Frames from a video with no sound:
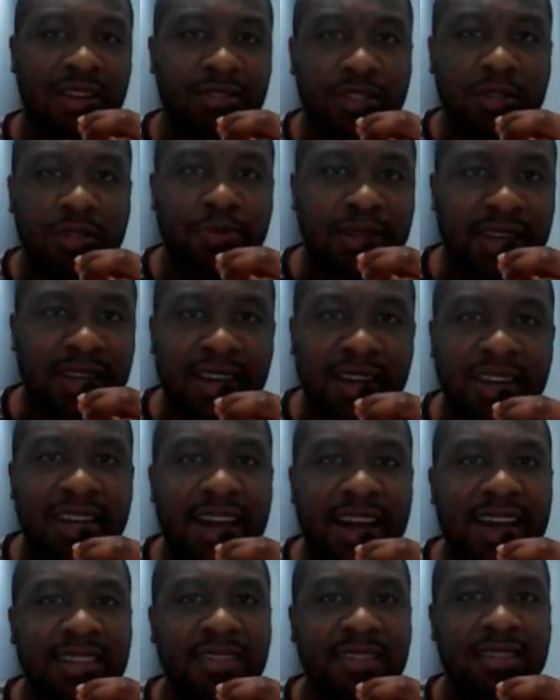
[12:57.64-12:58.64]
to a native
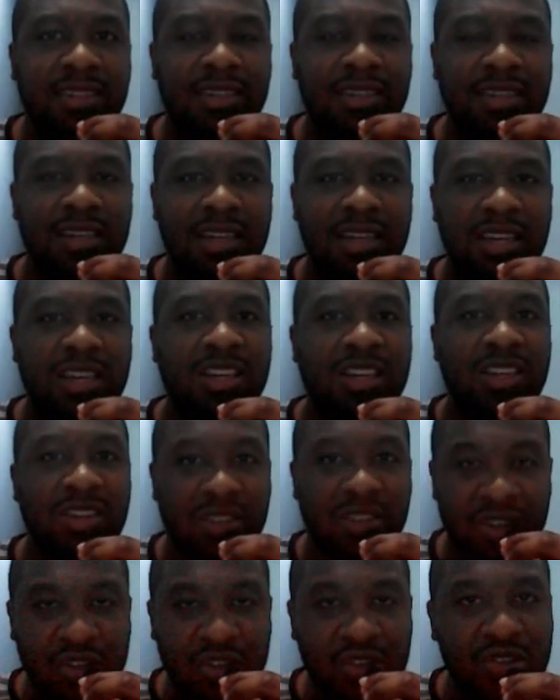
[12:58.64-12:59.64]
speaker yet,
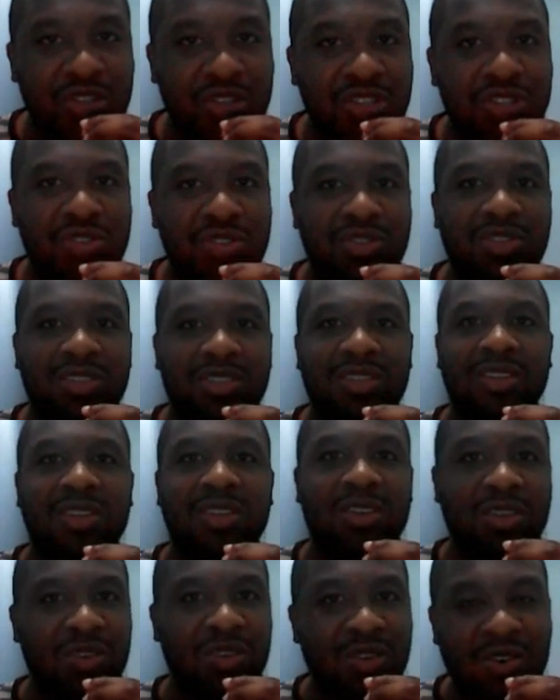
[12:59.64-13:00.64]
you
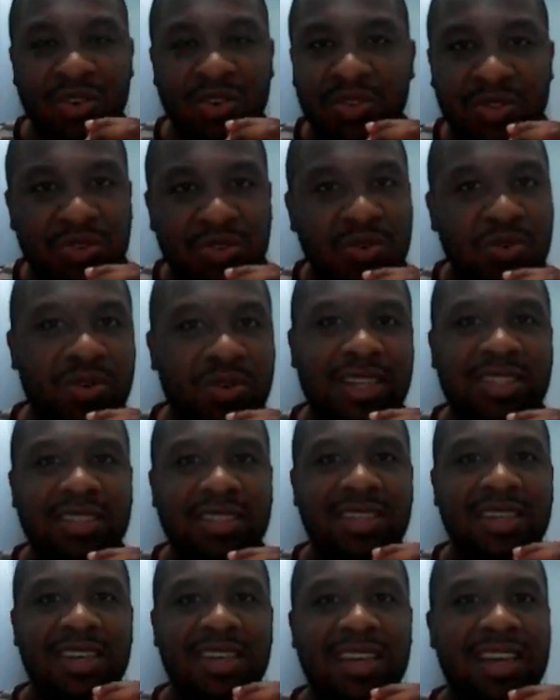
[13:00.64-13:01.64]
should go
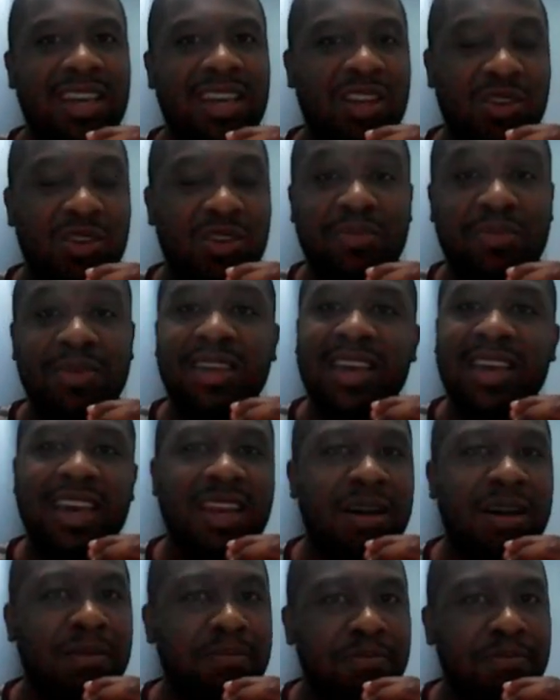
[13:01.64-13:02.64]
do it. It will
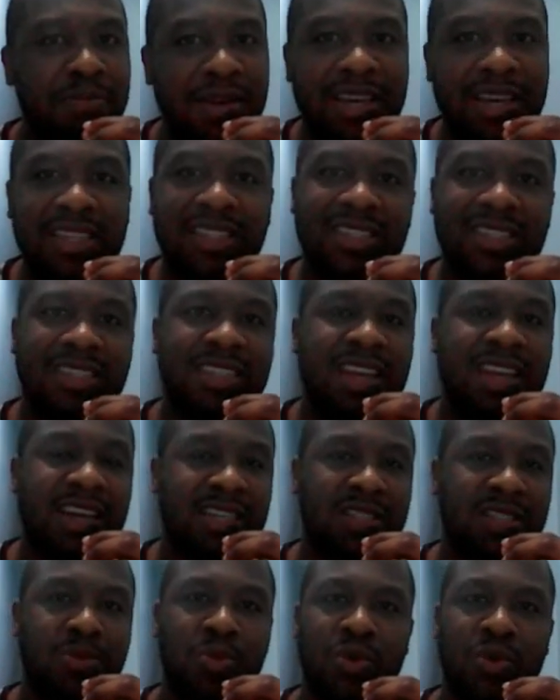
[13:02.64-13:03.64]
be an
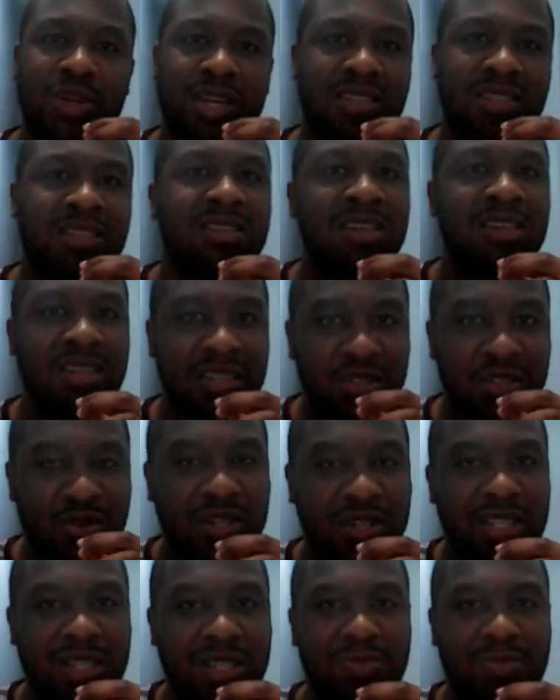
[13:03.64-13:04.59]
amazing experience.